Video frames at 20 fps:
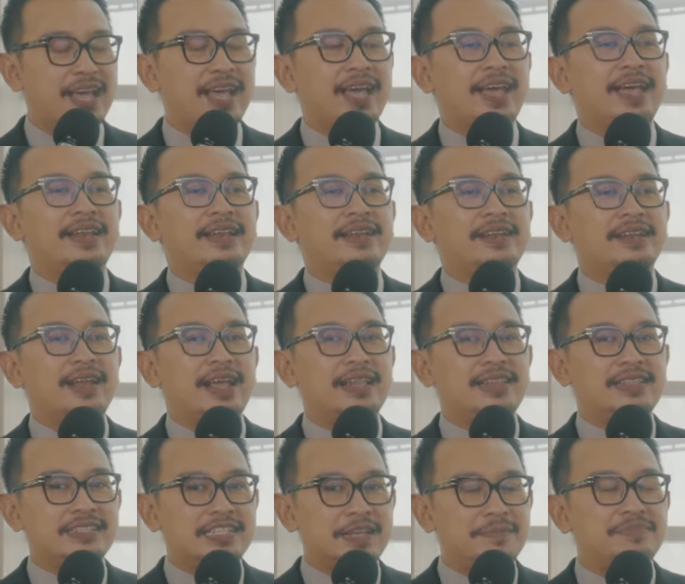and
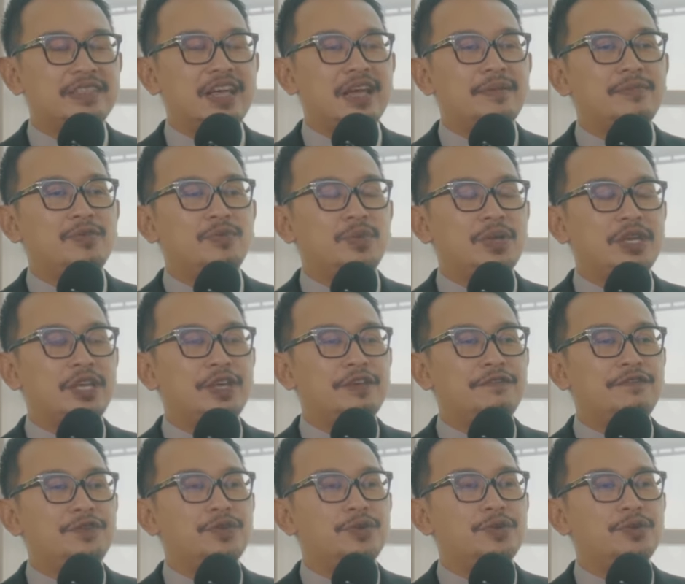at the same time we
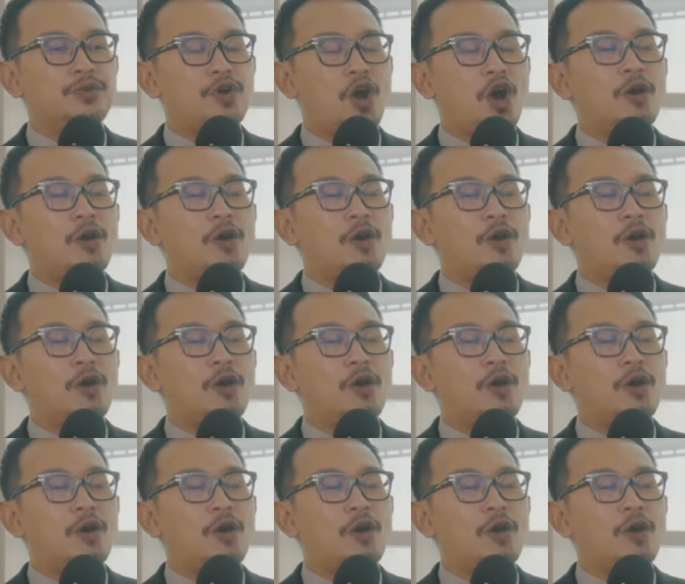give you